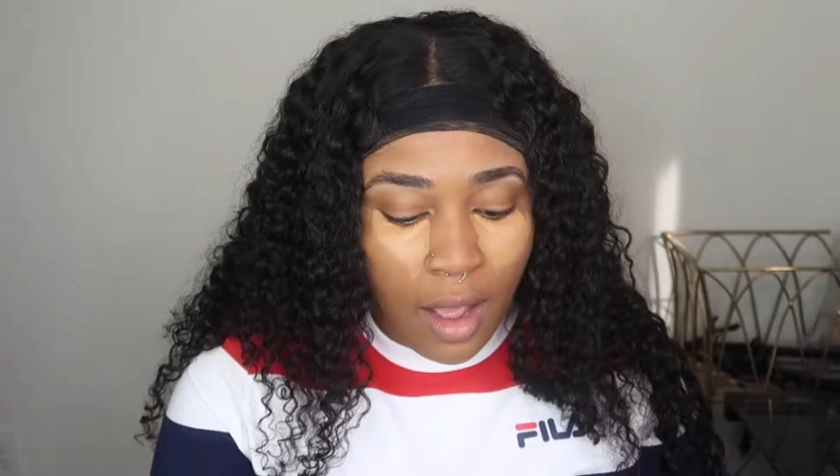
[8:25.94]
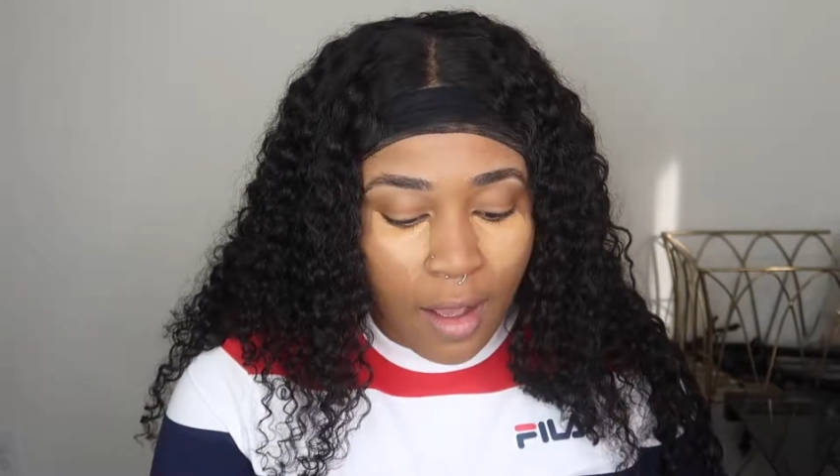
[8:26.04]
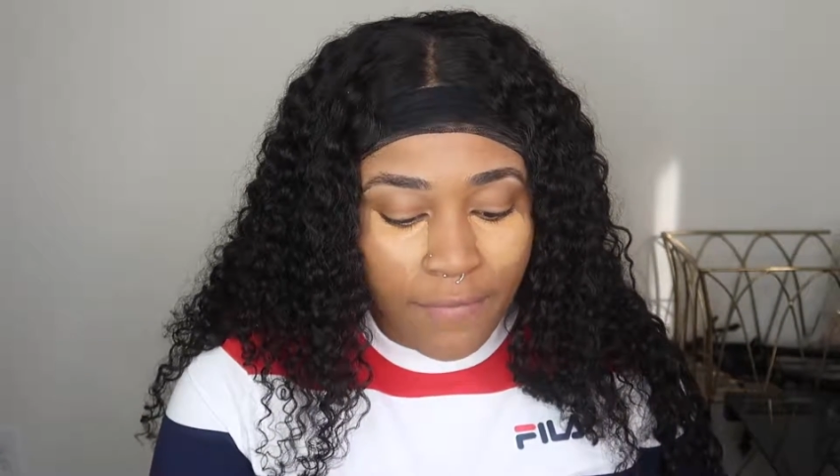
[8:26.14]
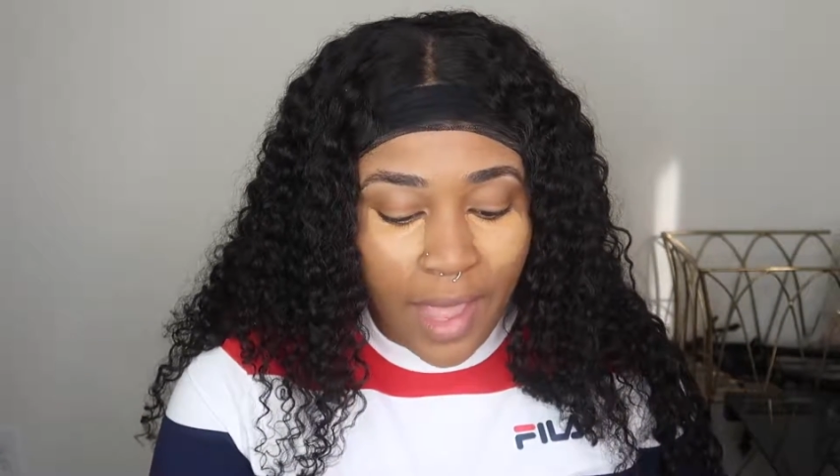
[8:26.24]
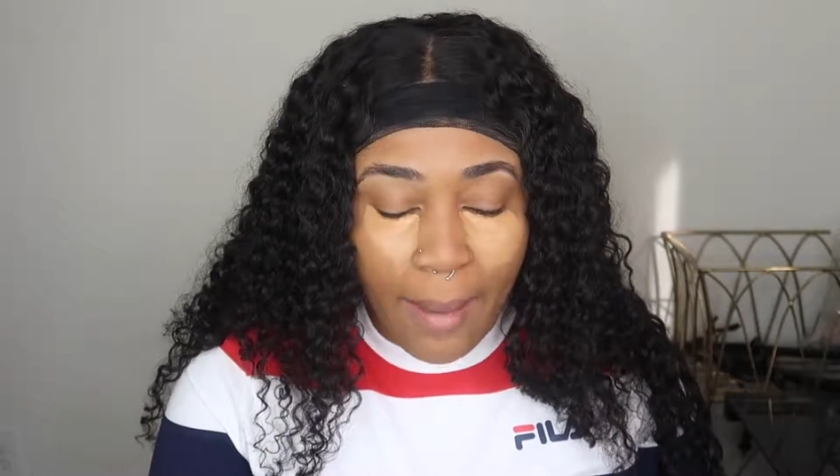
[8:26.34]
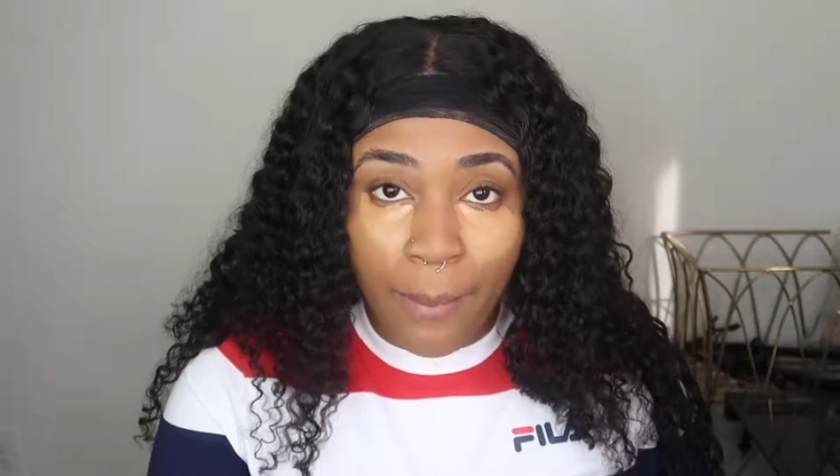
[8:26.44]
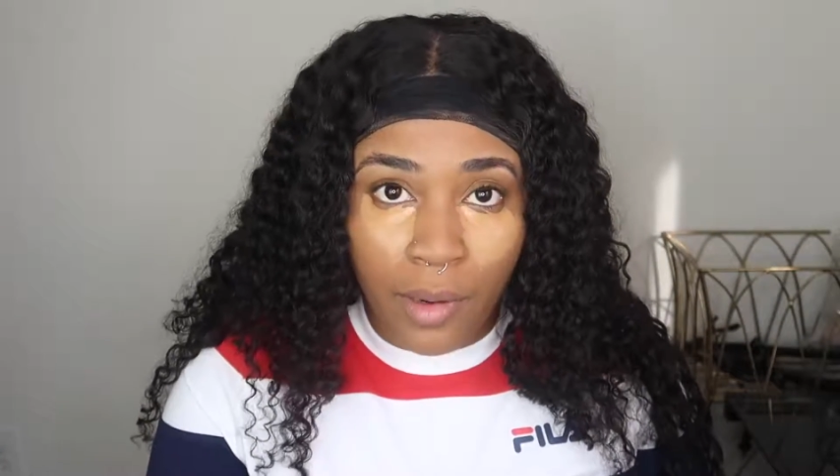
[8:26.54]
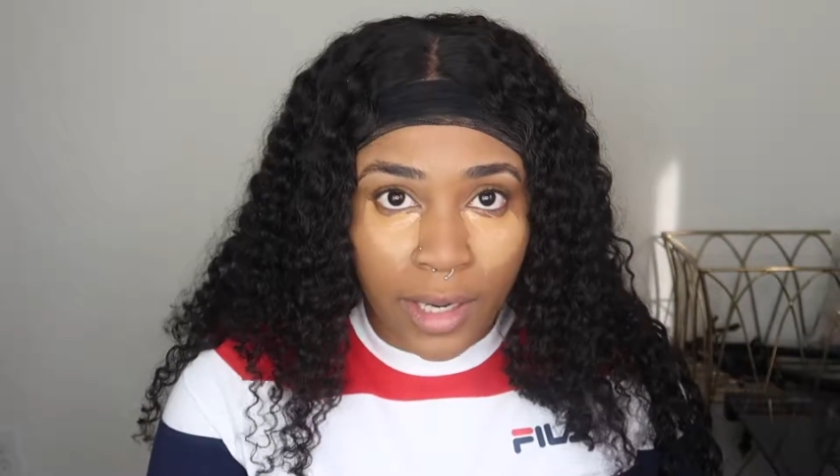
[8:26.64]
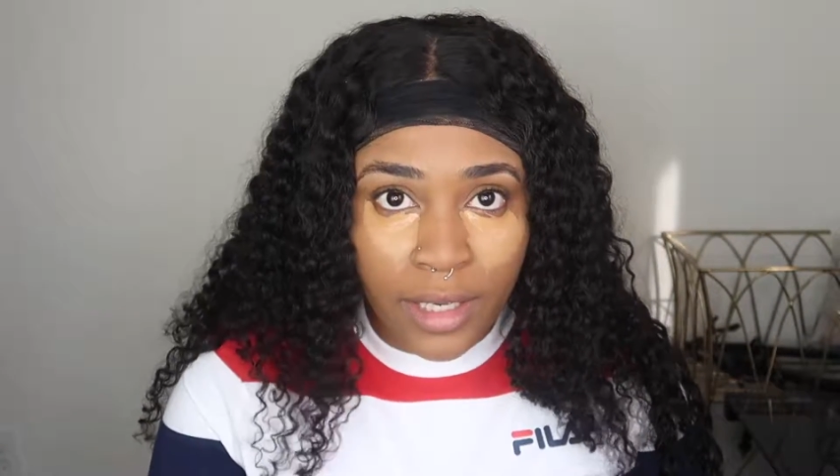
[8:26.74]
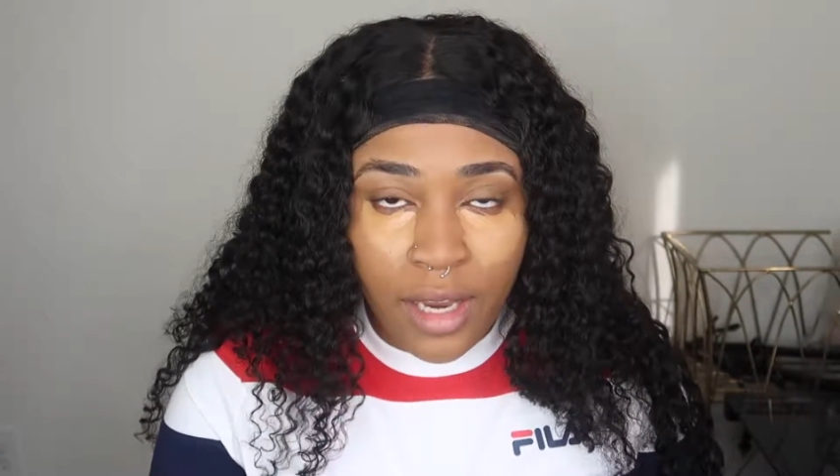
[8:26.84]
of that
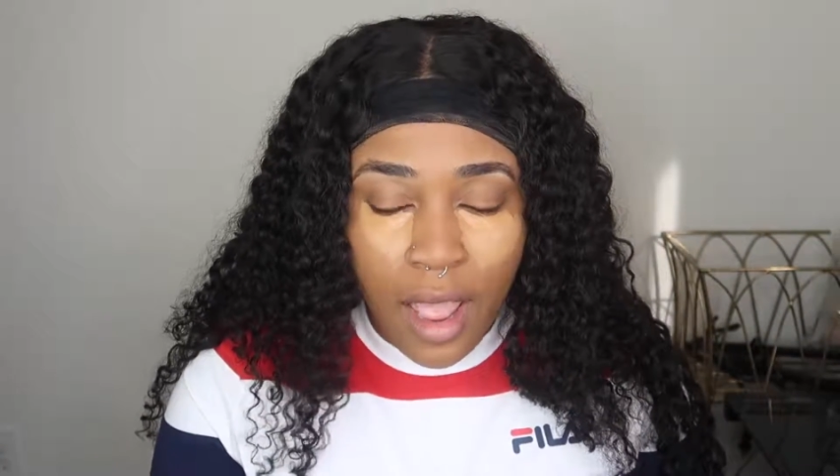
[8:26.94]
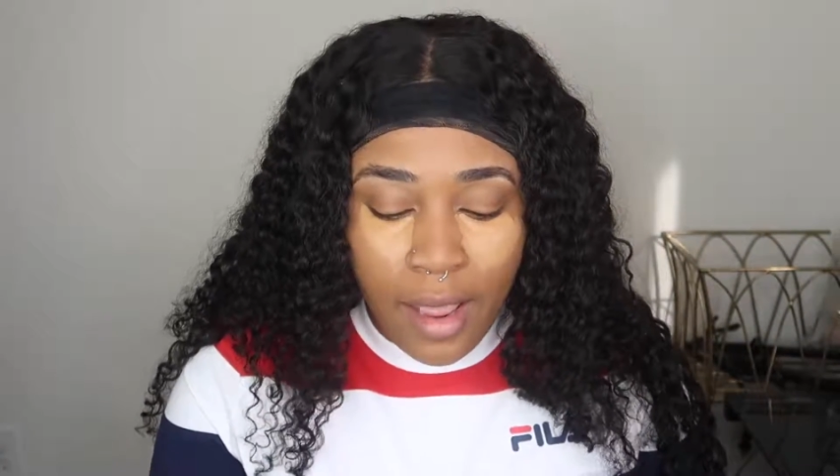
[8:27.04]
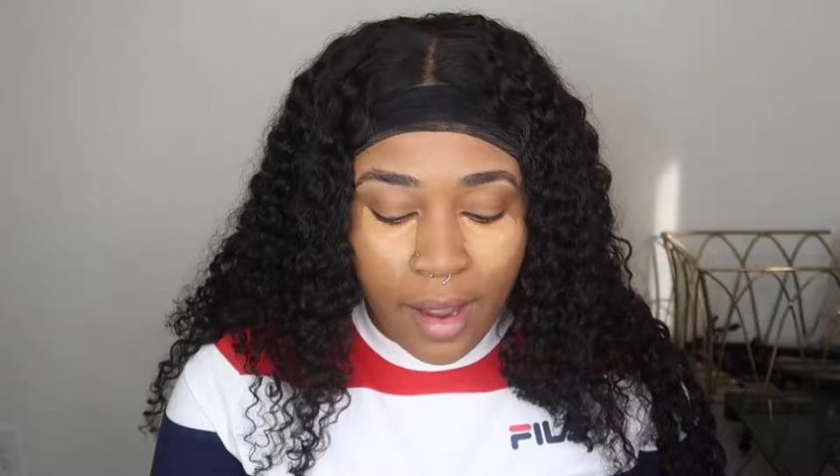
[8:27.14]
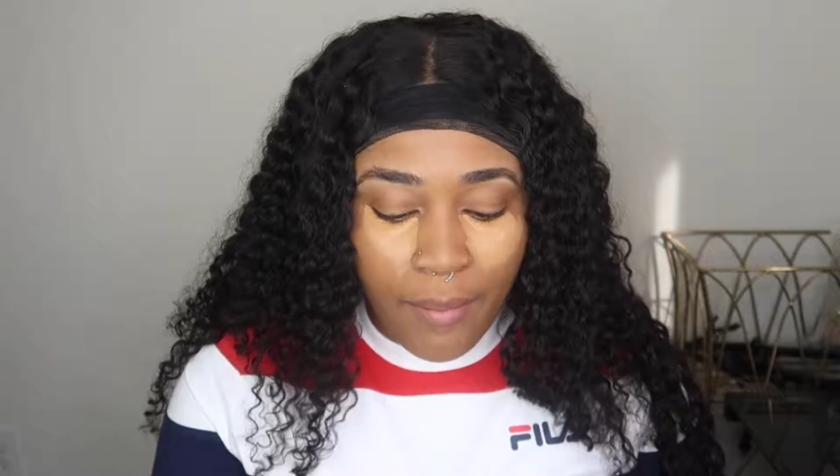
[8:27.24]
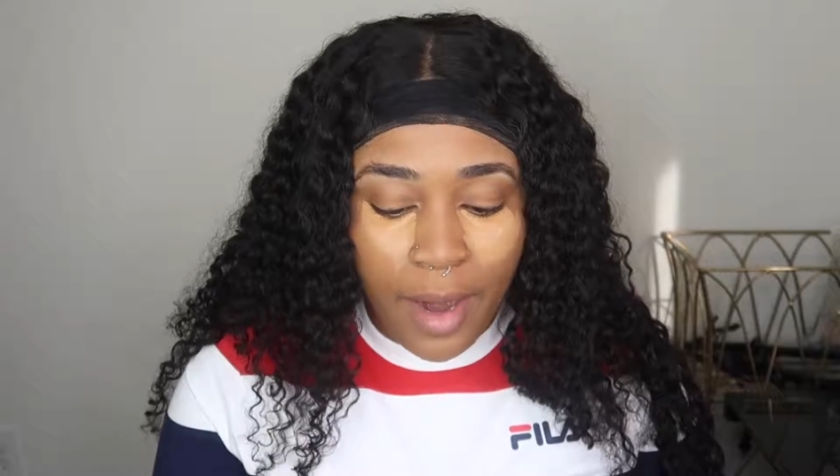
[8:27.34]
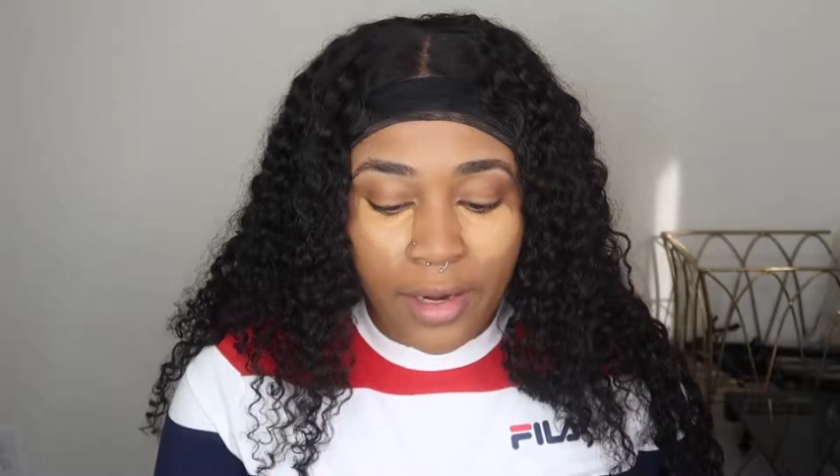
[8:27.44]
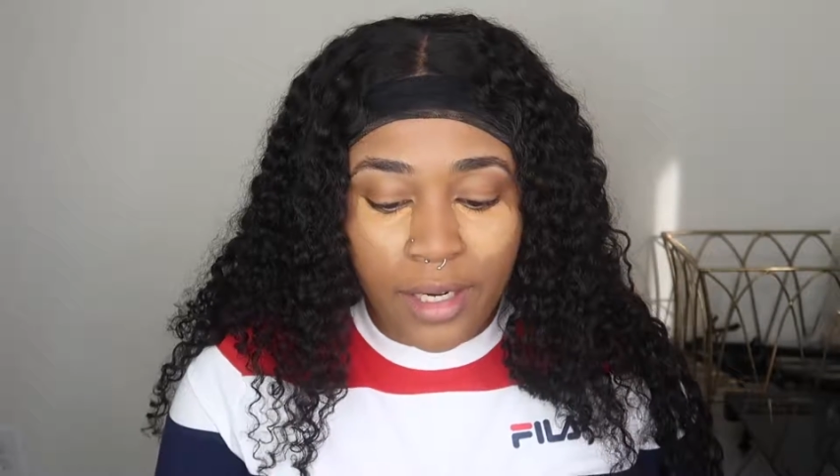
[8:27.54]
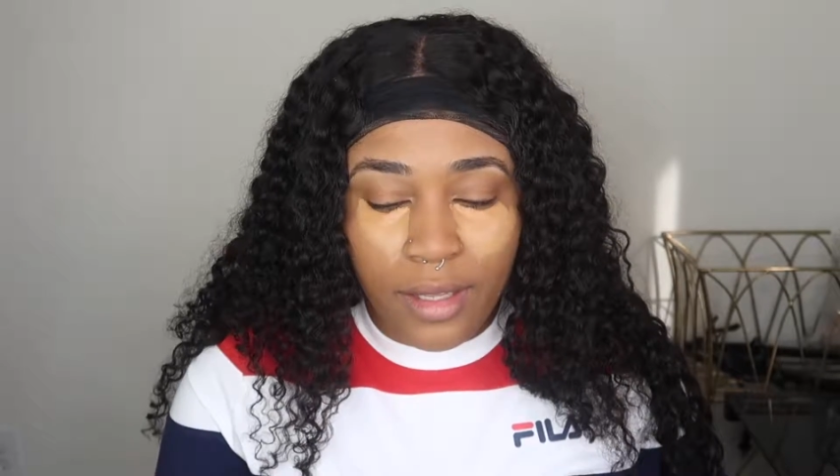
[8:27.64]
brush, compared